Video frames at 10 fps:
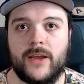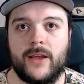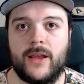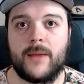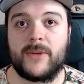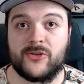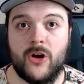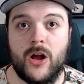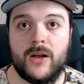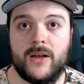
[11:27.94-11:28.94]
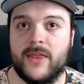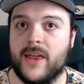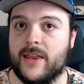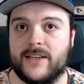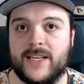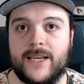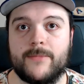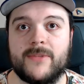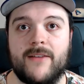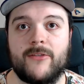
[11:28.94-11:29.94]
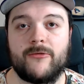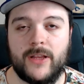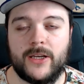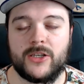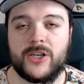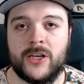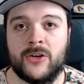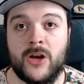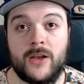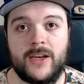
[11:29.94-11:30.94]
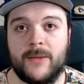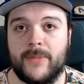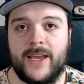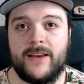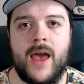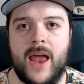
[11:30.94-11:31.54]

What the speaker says: can be strong, then the teams have a really good shot to compete.